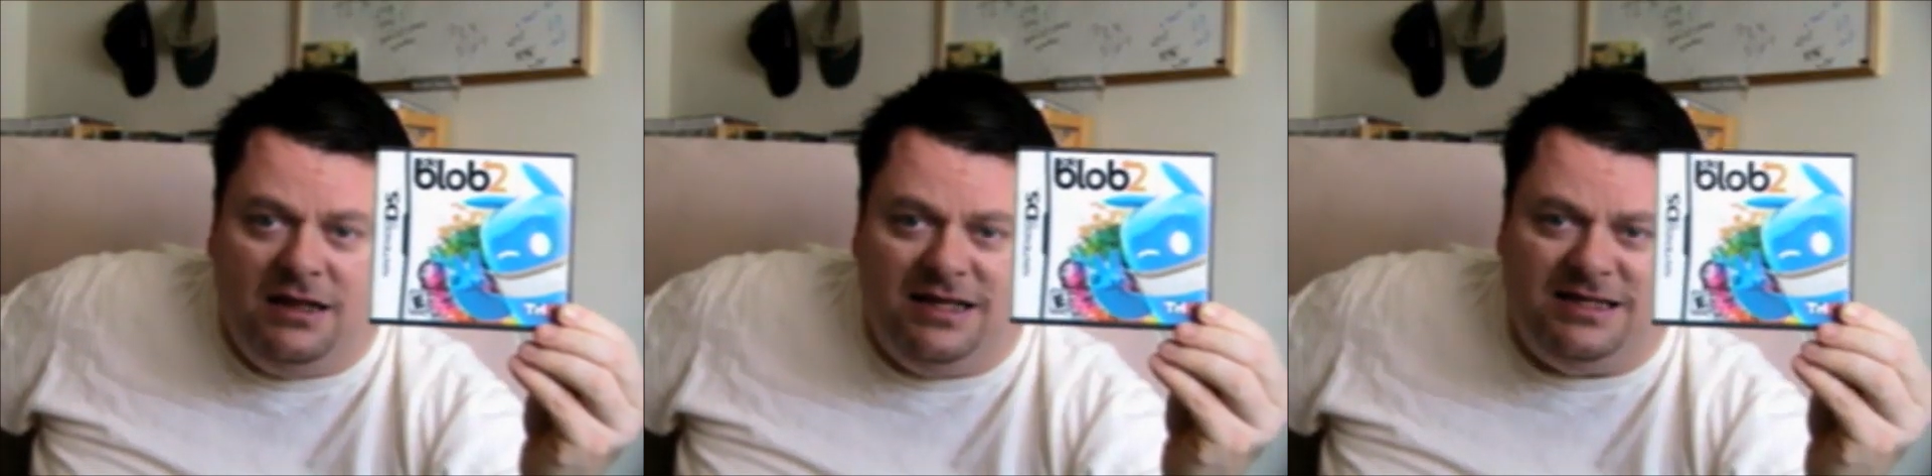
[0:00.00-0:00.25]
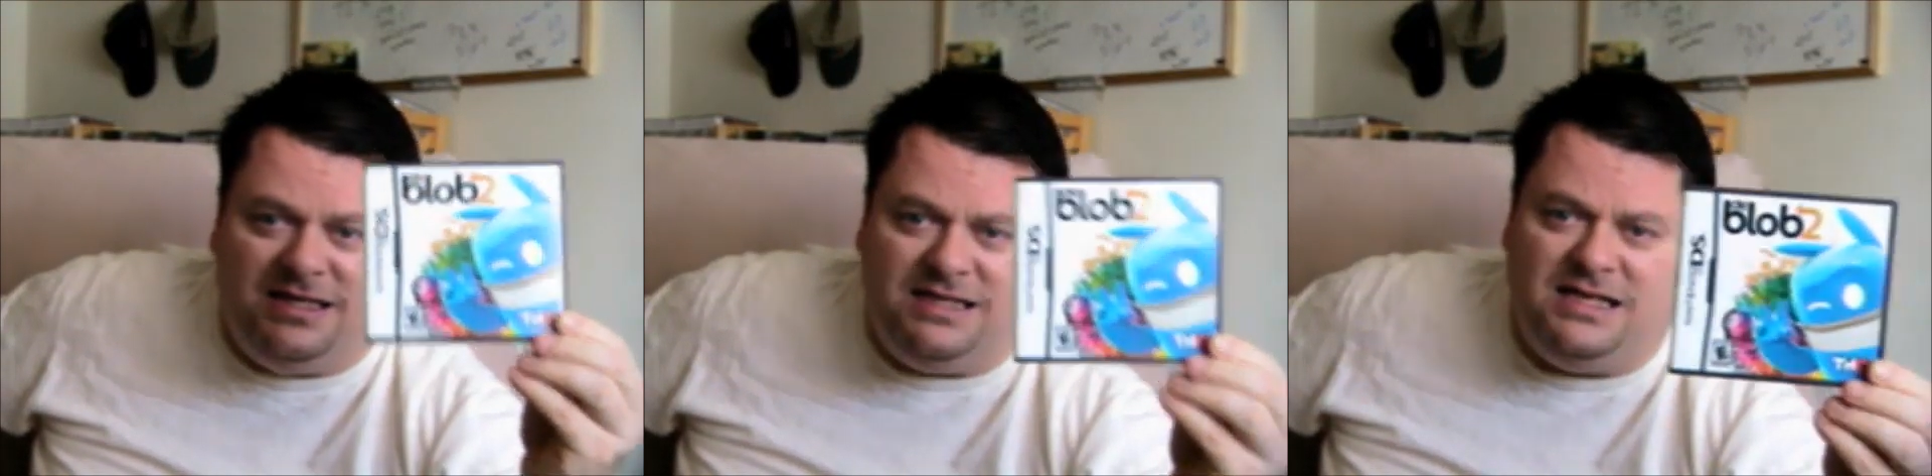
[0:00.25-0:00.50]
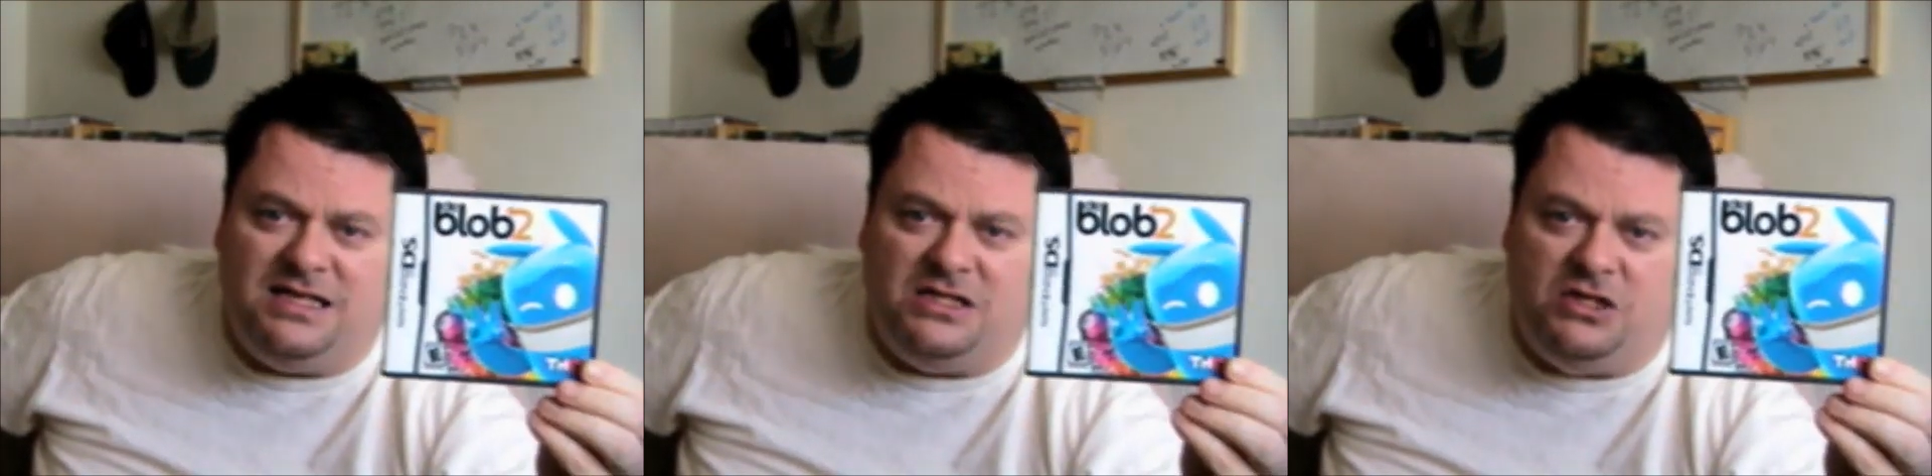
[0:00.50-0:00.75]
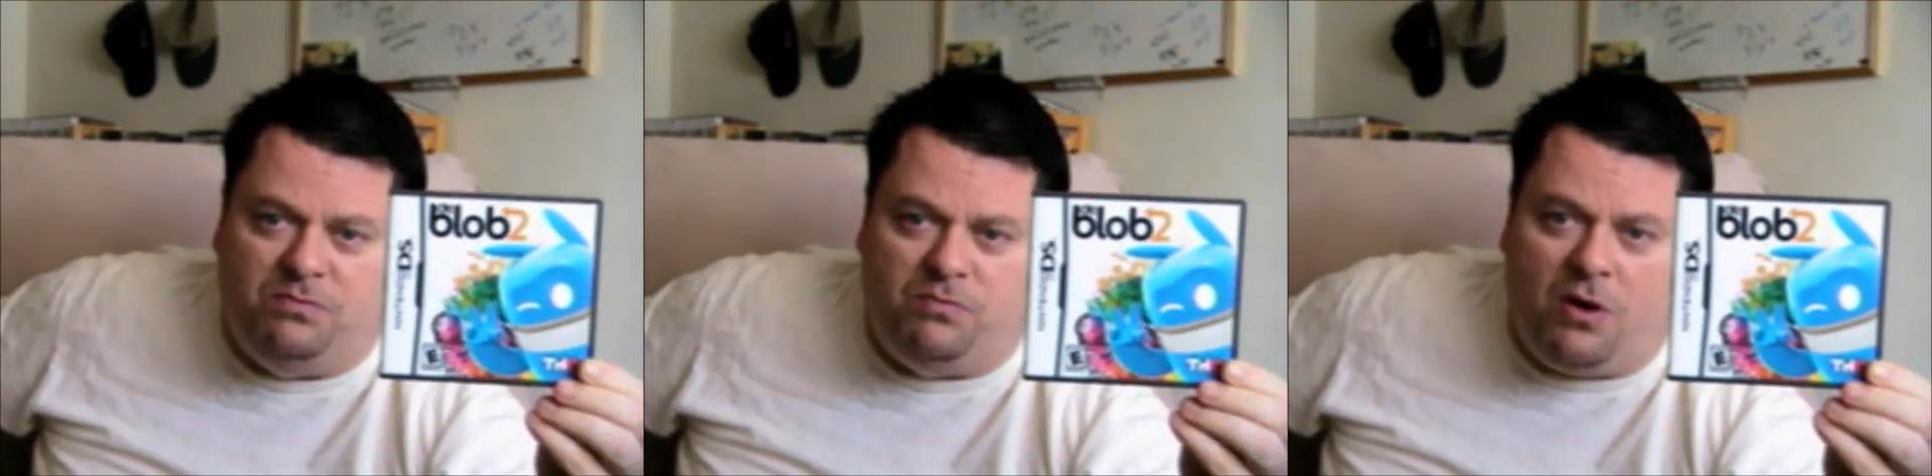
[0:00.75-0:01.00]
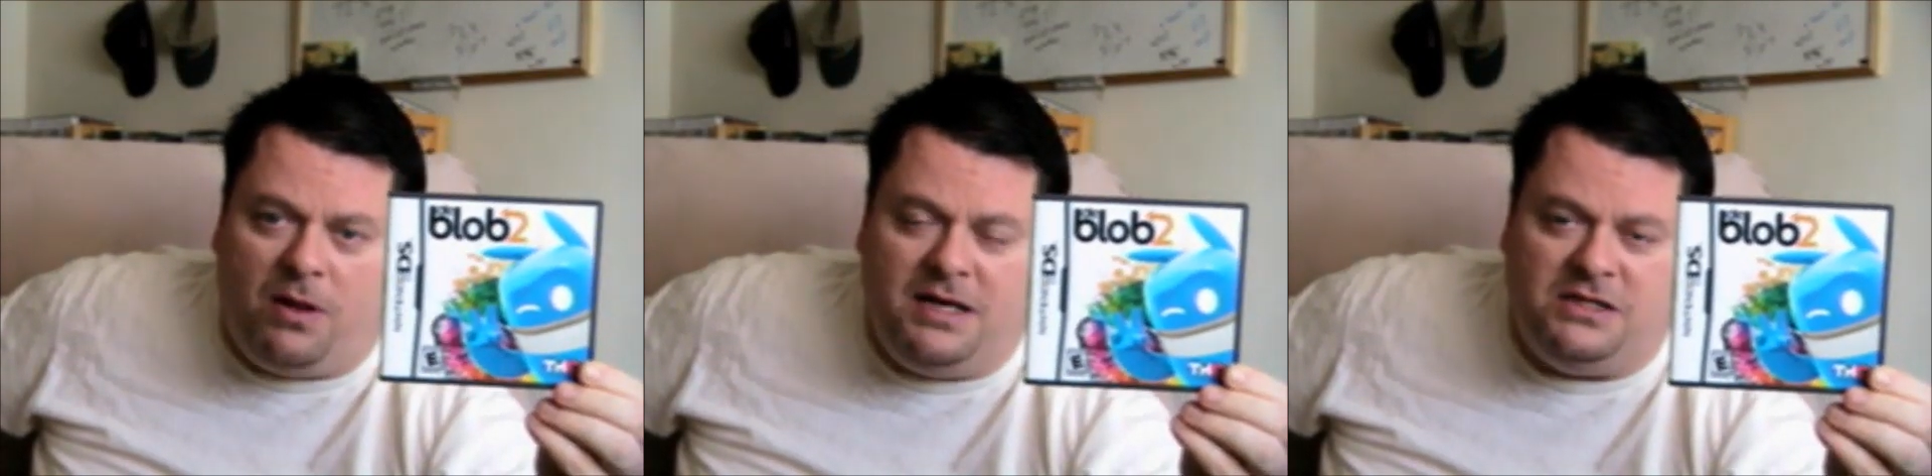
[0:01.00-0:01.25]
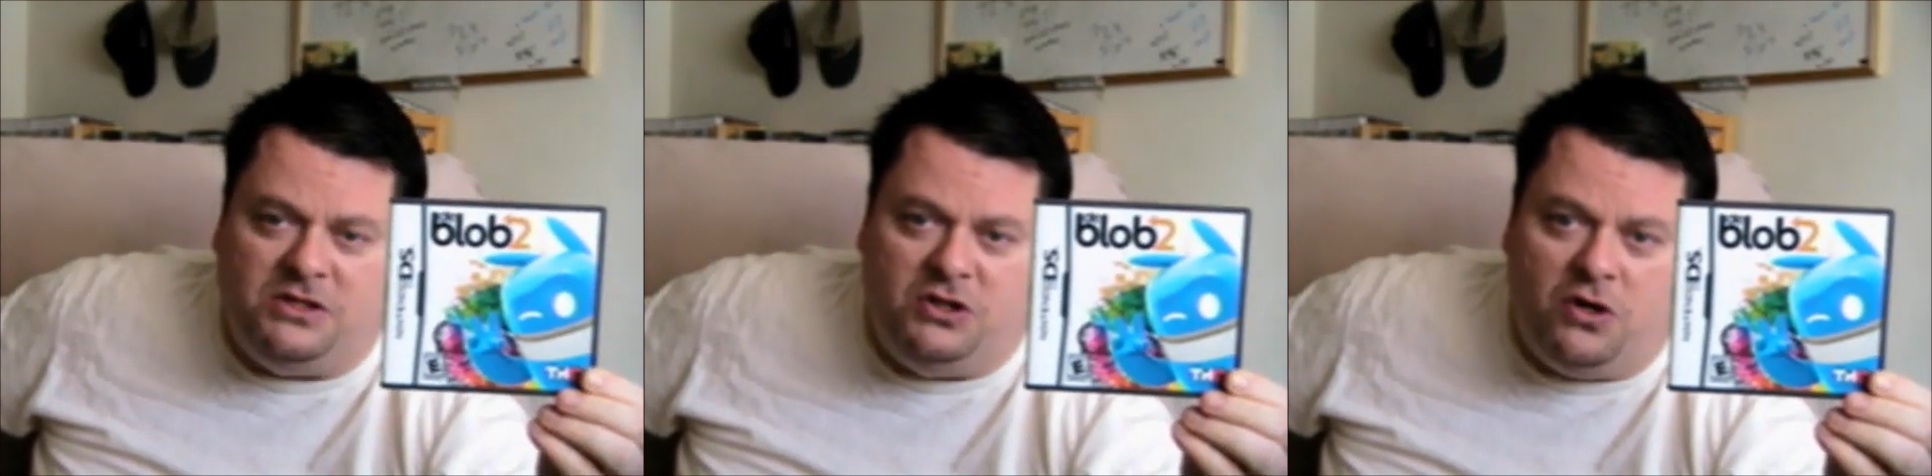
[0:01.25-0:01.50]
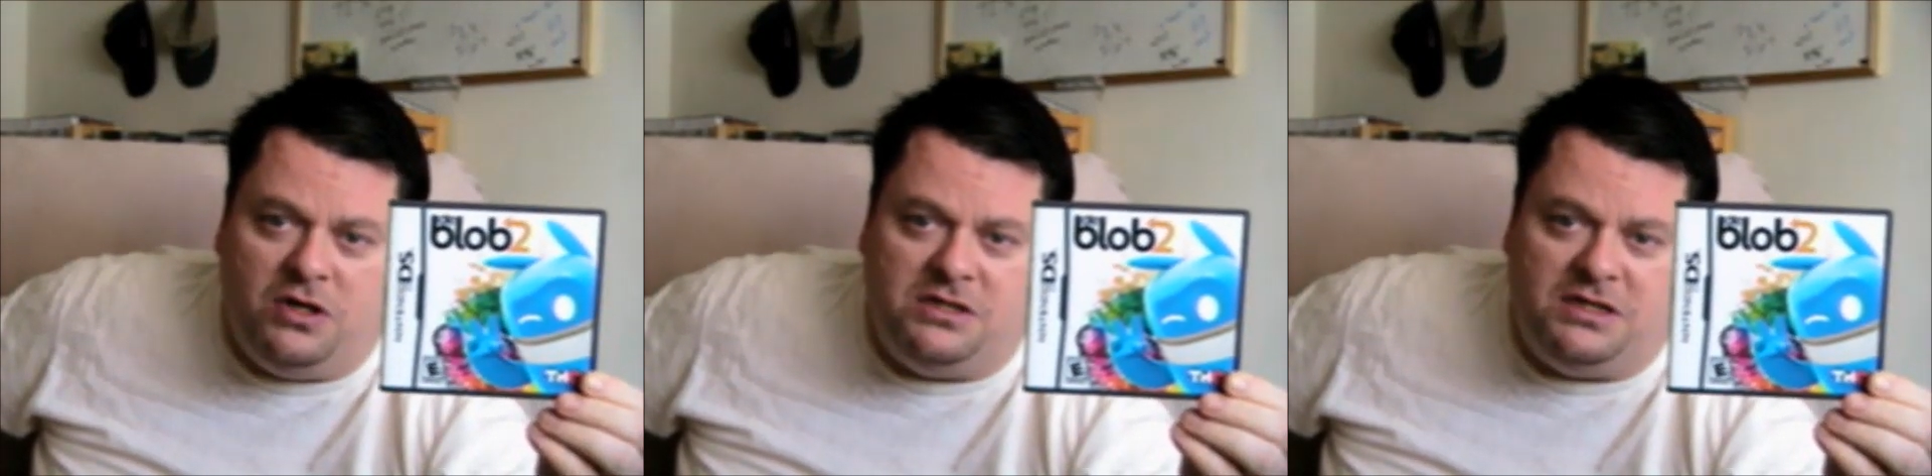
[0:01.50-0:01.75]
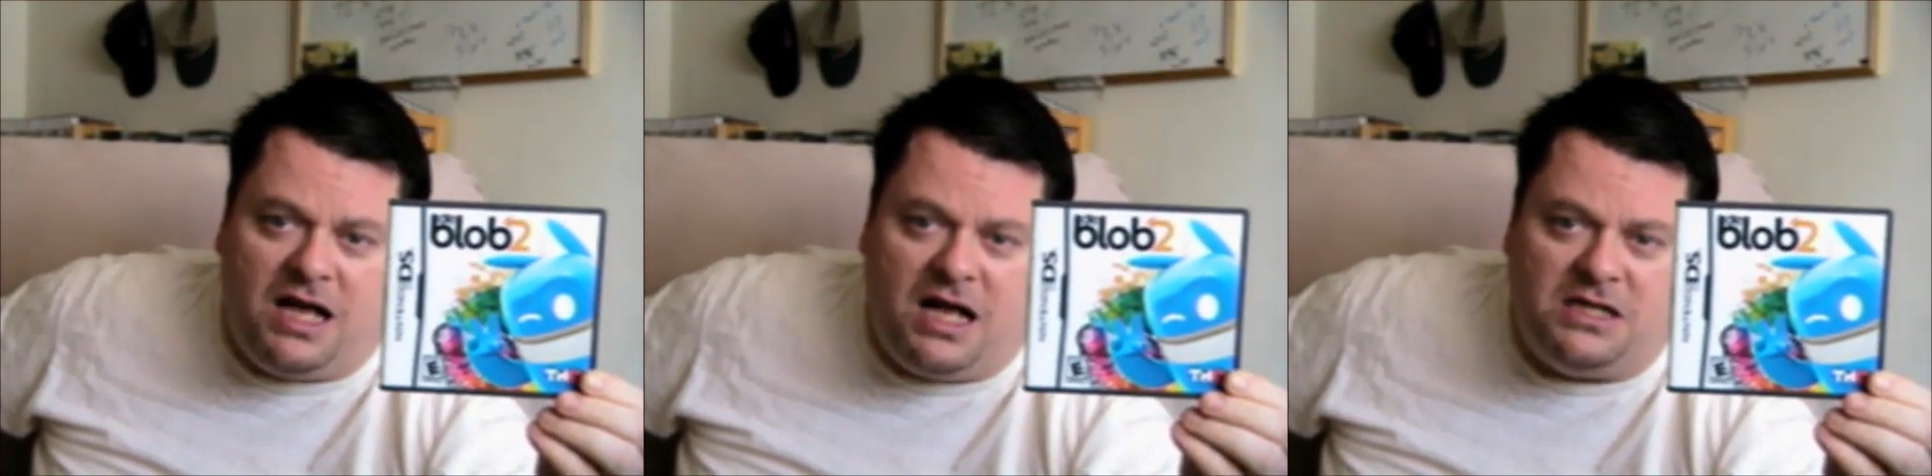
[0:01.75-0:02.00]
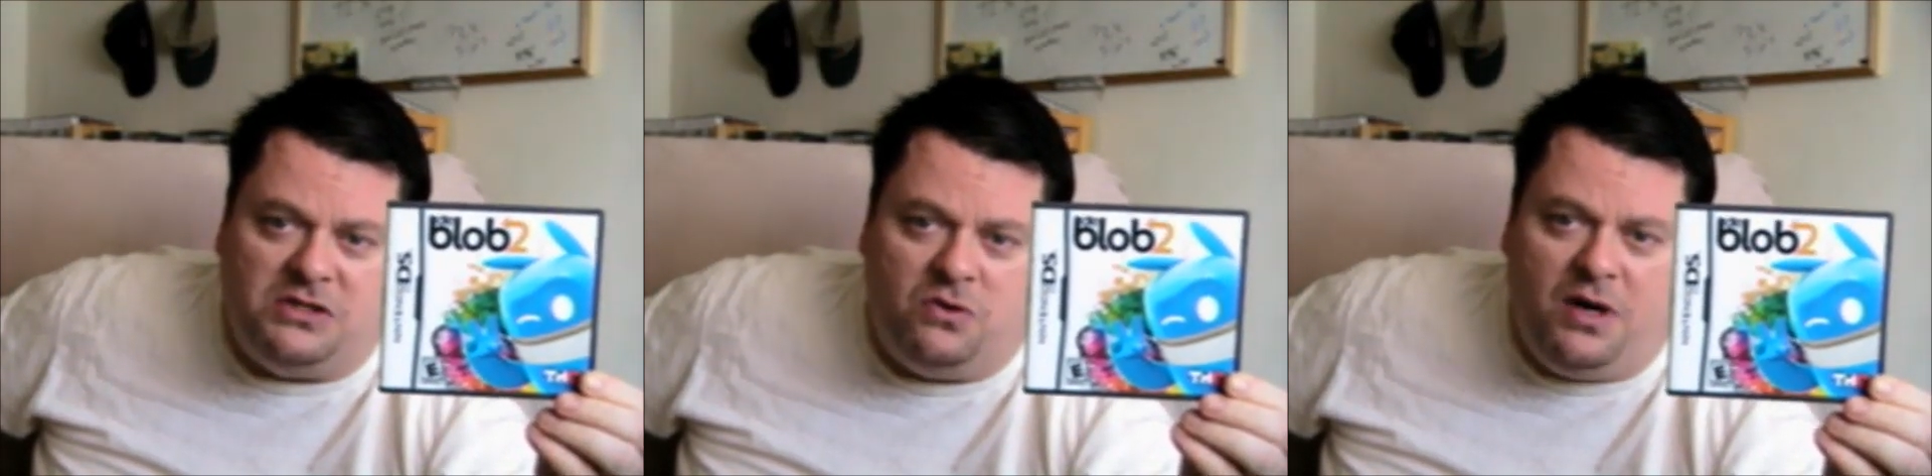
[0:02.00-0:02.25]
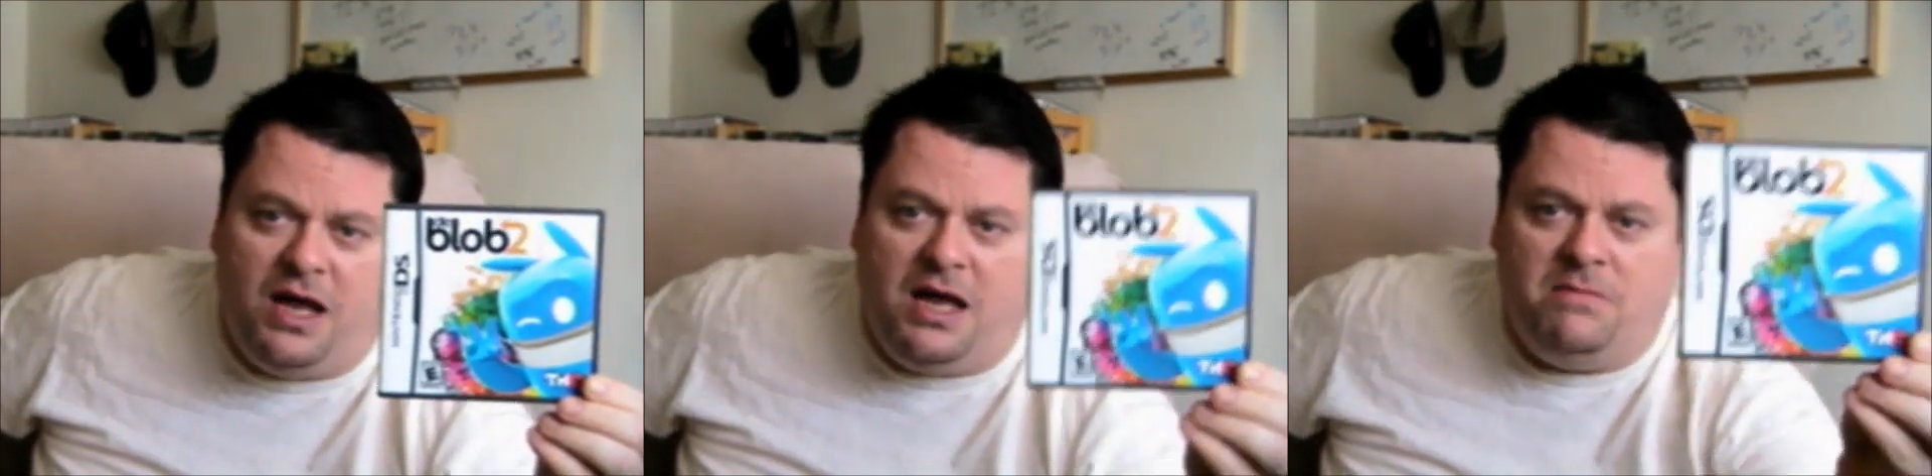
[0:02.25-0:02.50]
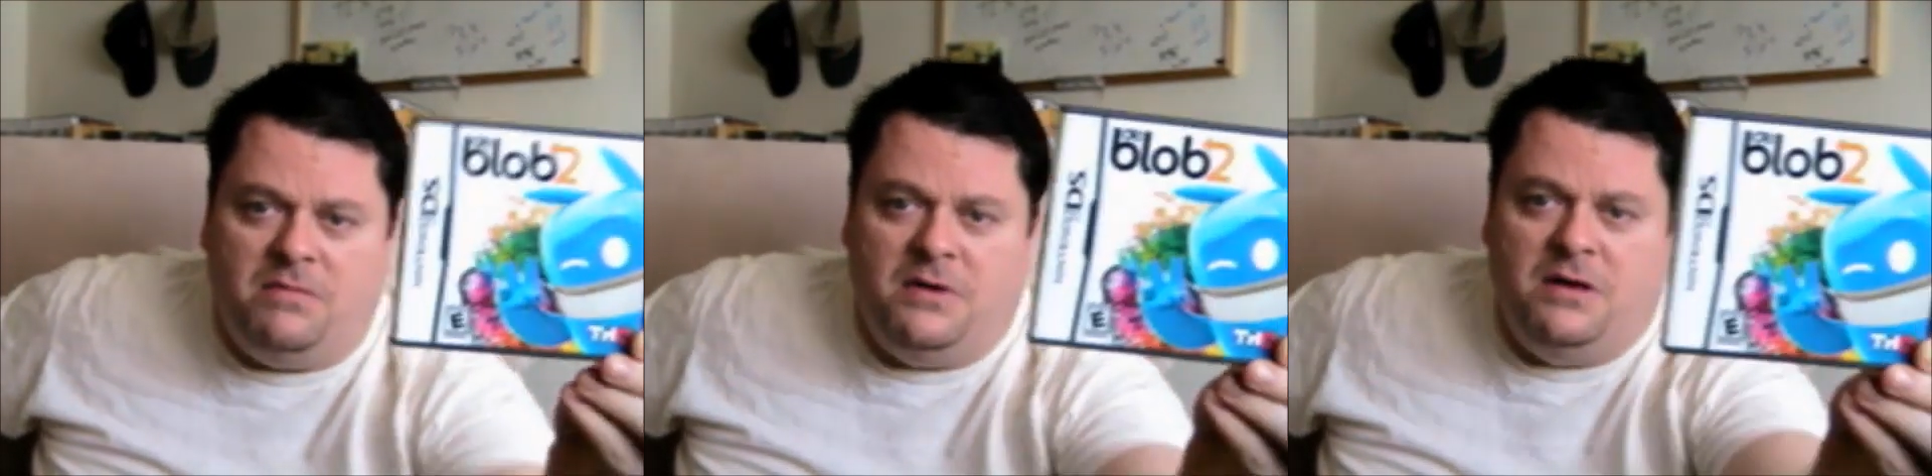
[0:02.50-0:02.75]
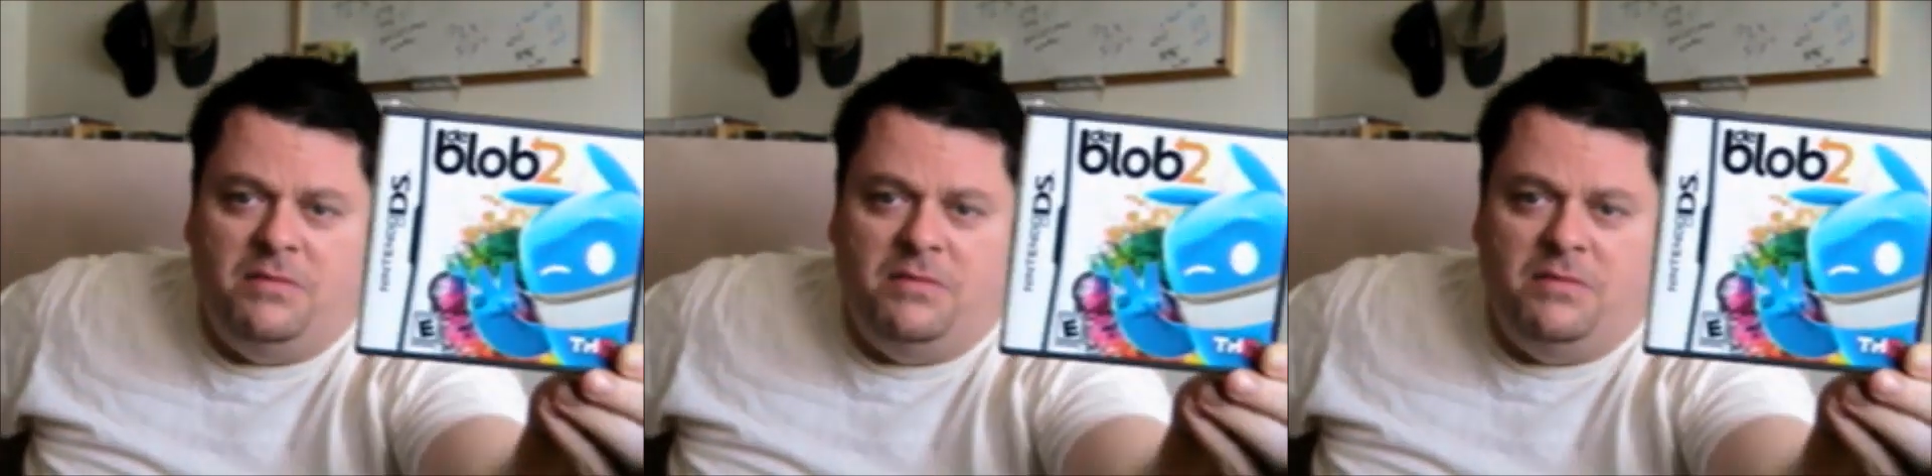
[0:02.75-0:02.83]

this isn't probably as good as a console game,